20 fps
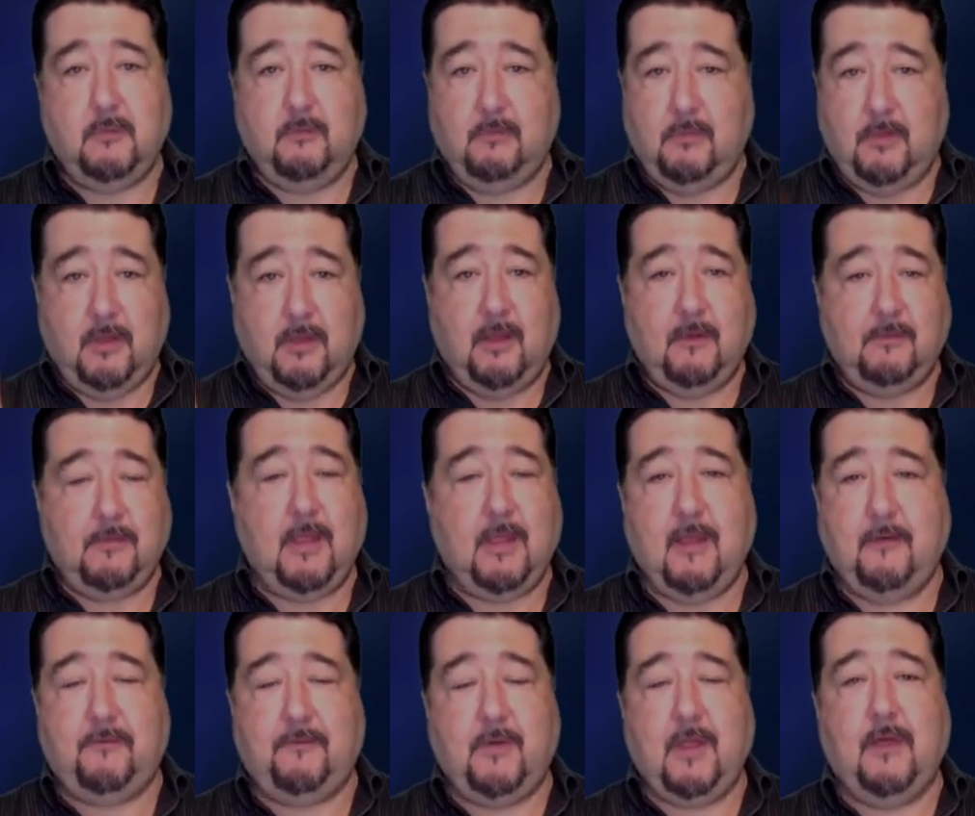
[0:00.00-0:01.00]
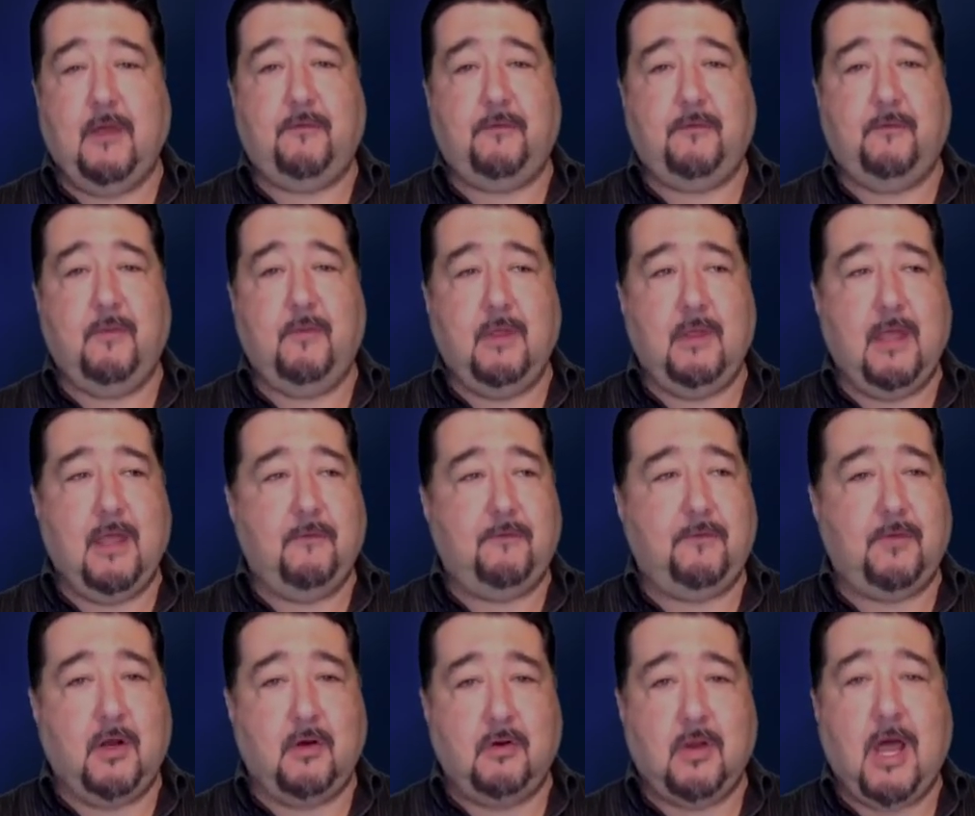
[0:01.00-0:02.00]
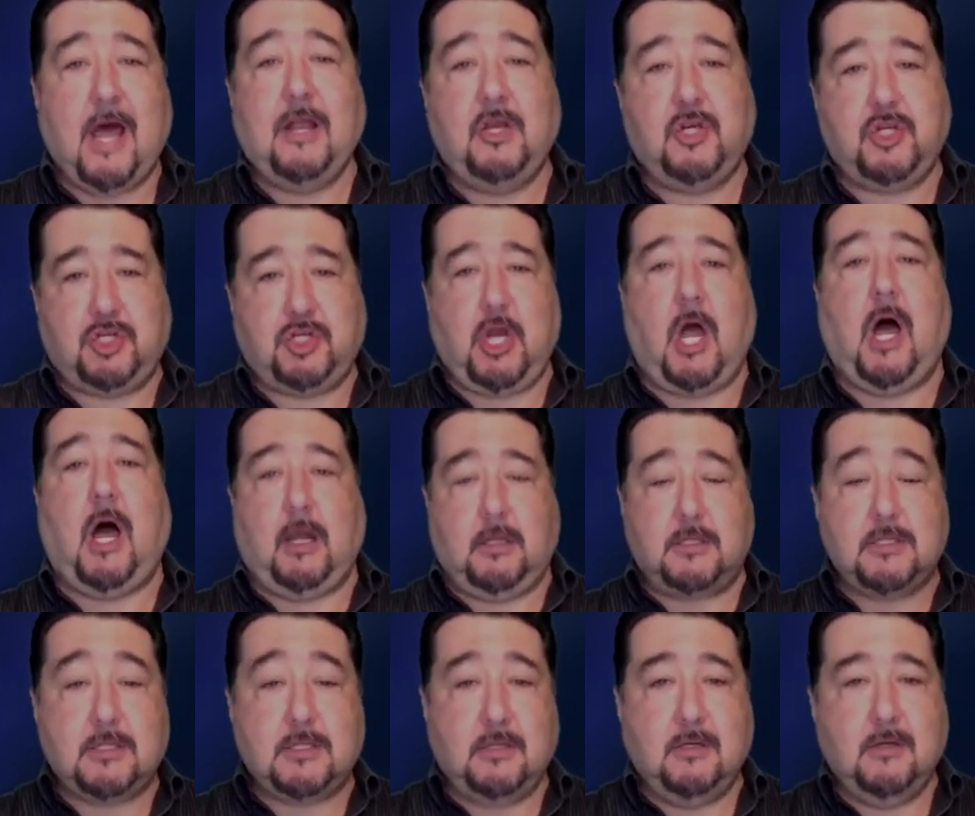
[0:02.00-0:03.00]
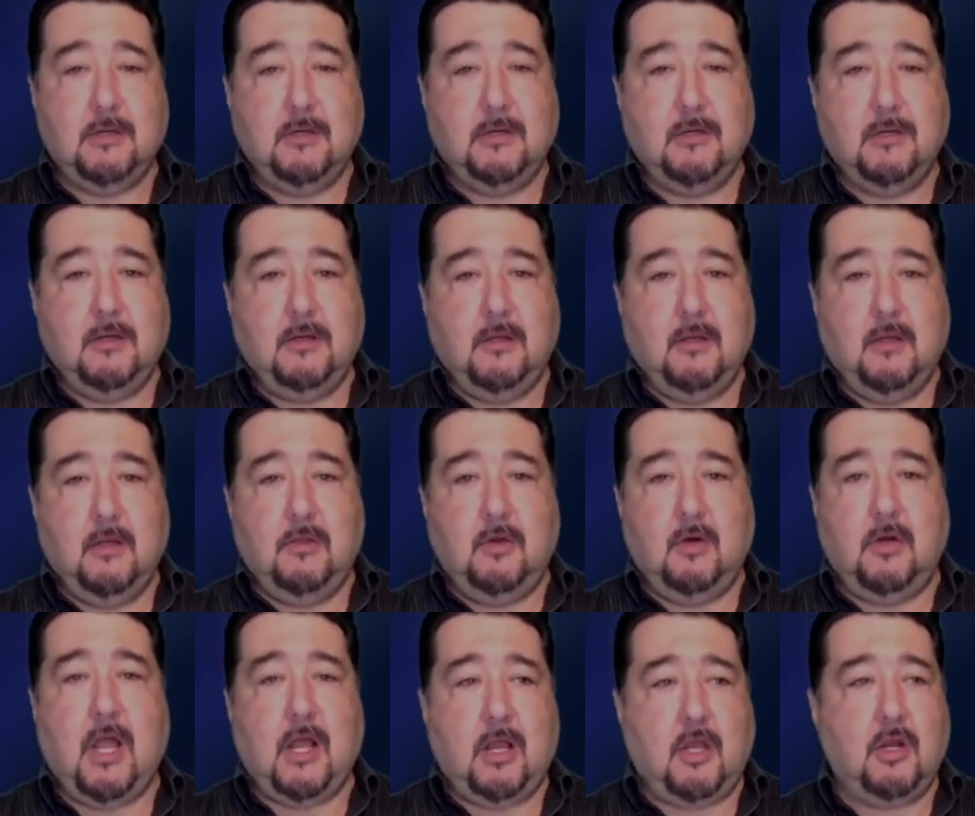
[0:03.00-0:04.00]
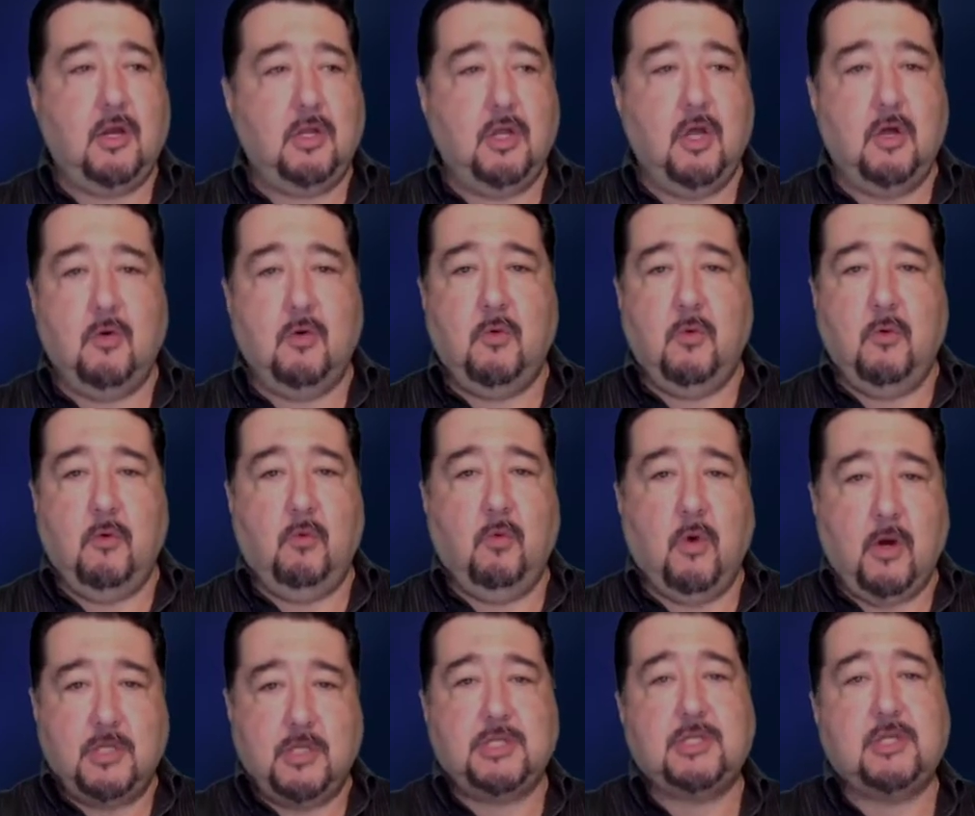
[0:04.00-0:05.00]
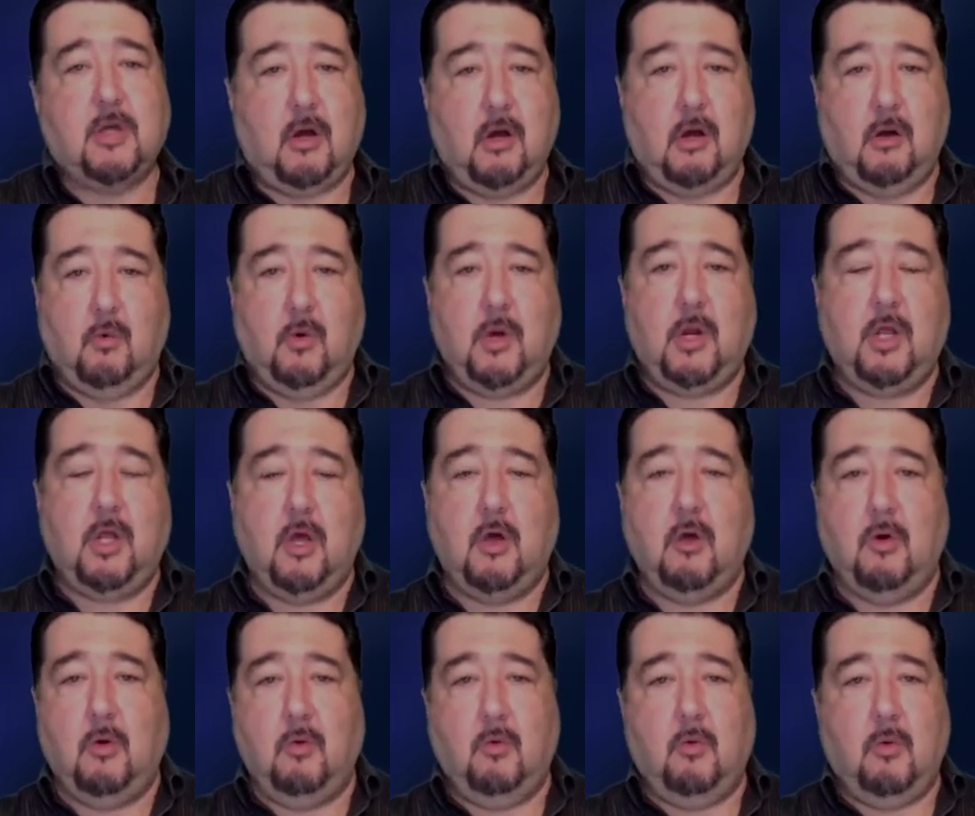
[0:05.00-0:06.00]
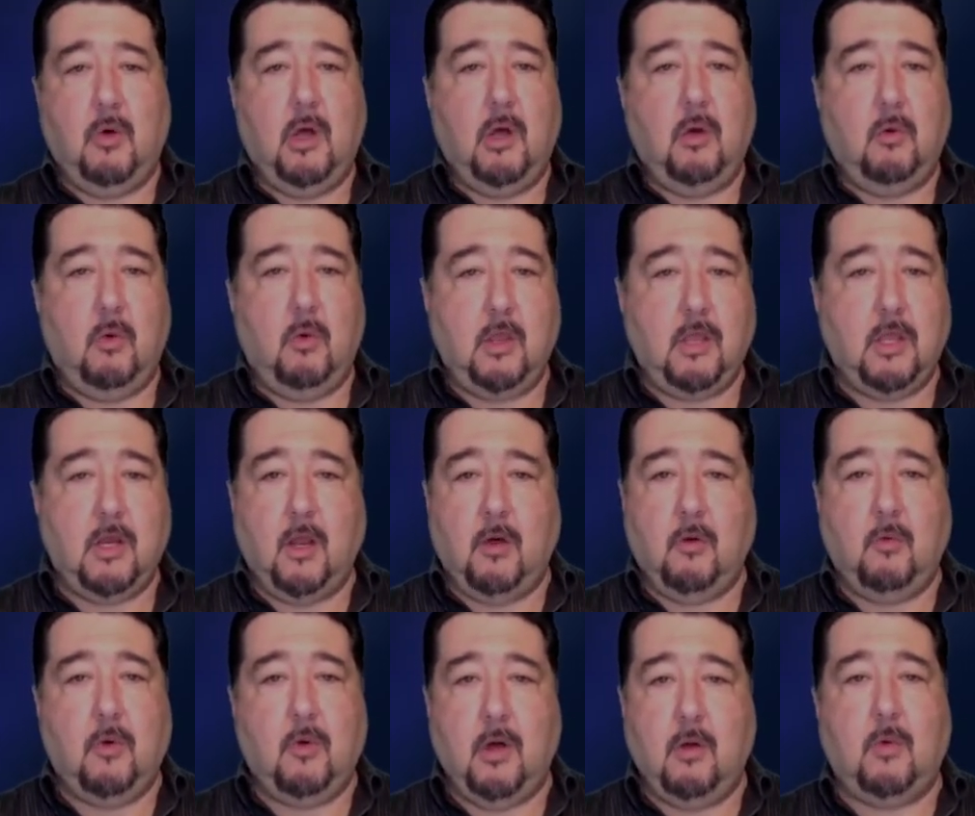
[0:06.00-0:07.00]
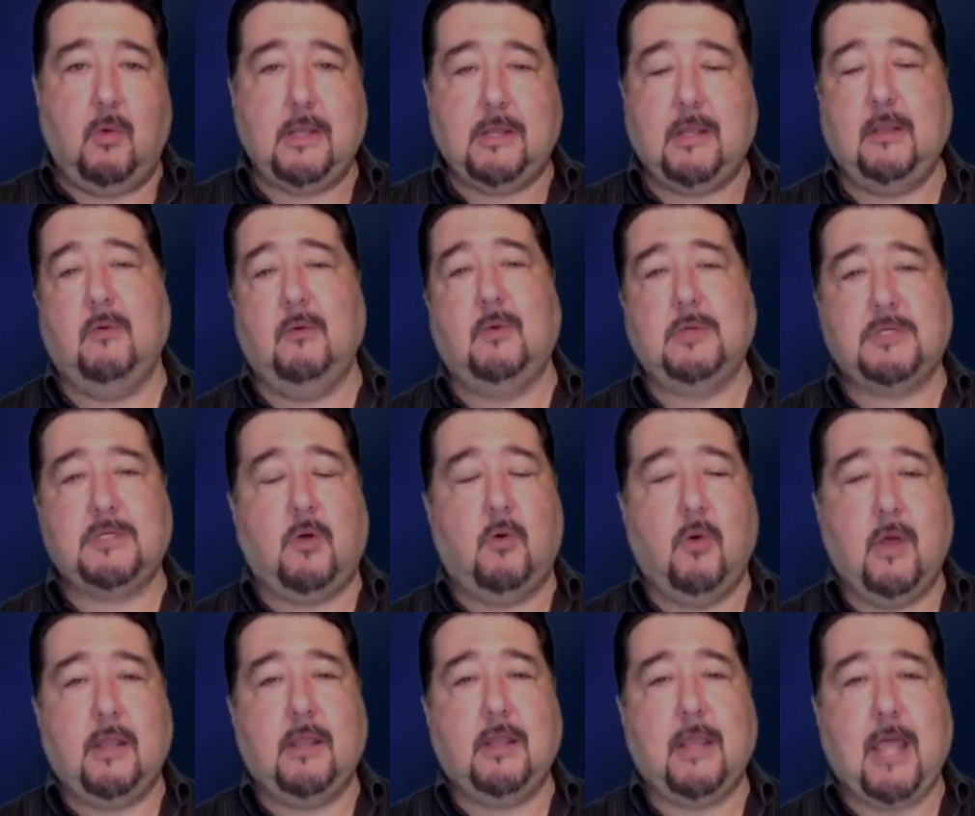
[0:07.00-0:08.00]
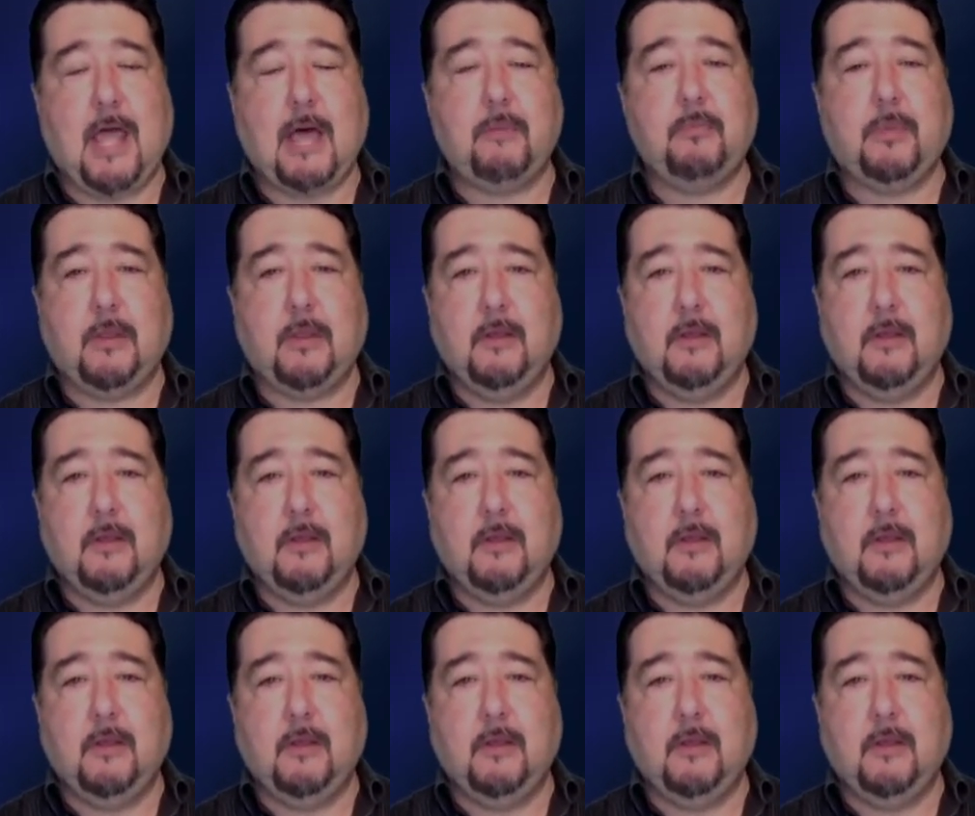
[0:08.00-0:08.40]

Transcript: if if If they're not shocked, they're not going to know where to start, where to go, what you know, what, what what's going to happen.